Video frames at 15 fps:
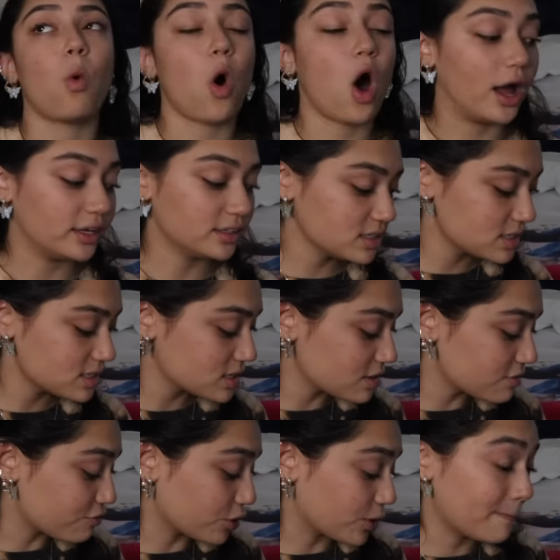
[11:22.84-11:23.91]
once
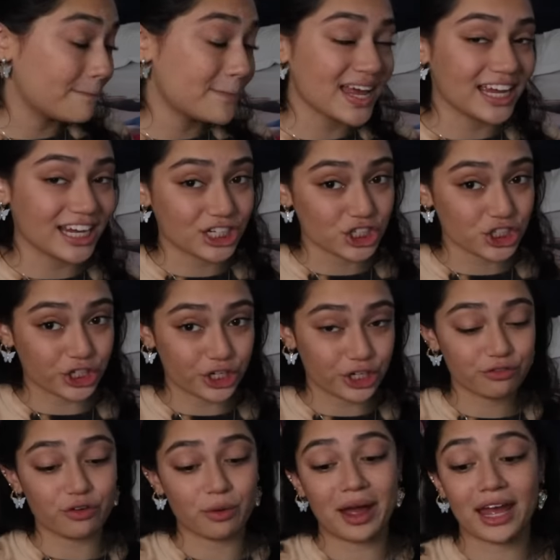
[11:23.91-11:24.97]
for a picture
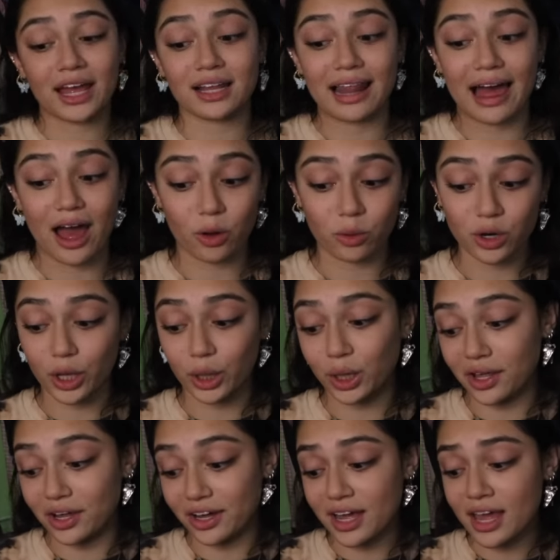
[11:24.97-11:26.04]
for my clown
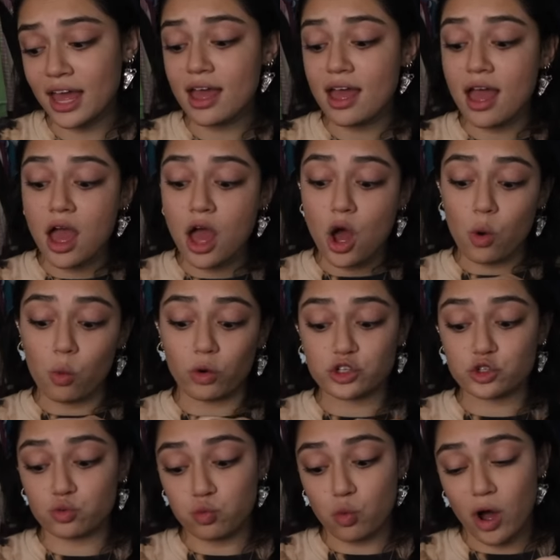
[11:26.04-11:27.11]
look,
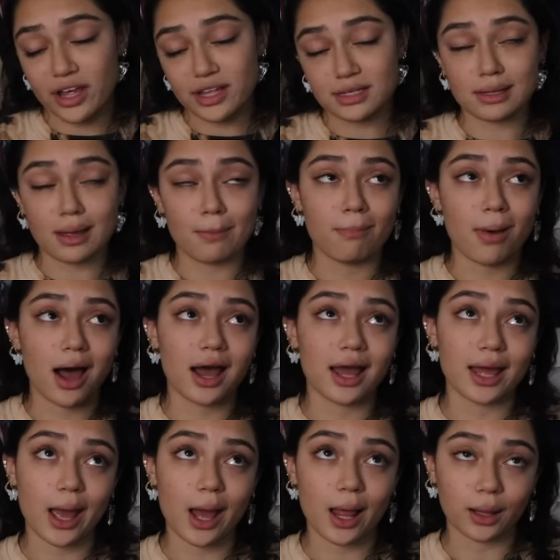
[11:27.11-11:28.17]
which was
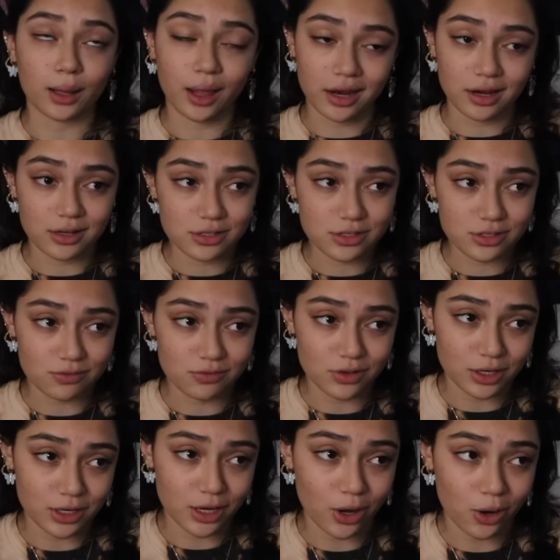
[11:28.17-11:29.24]
my latest
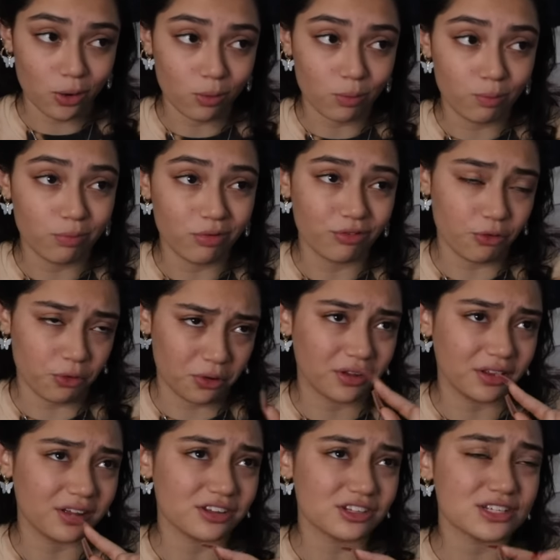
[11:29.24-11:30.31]
video before
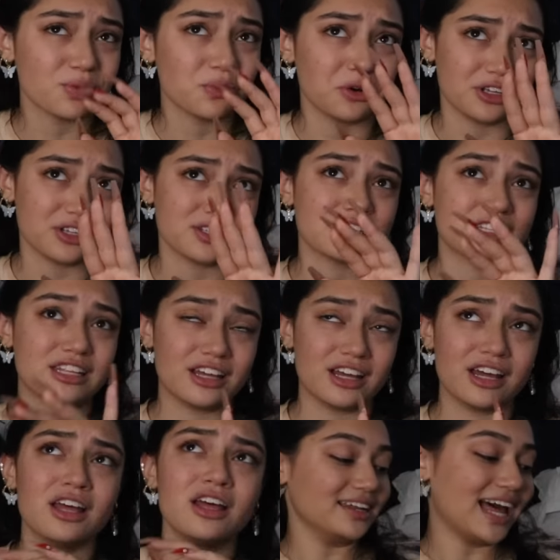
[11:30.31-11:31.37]
this.
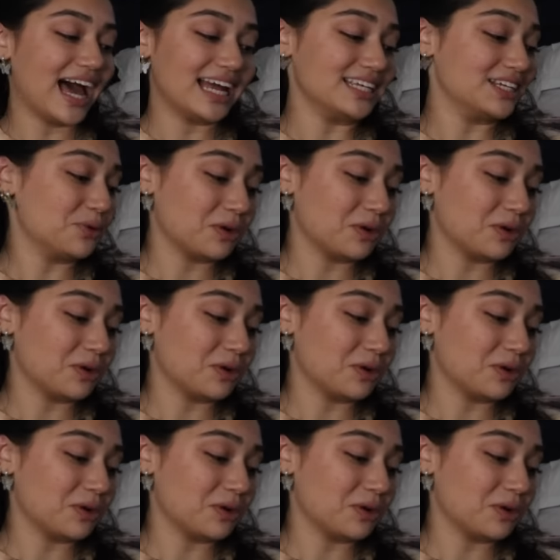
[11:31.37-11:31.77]
I didn't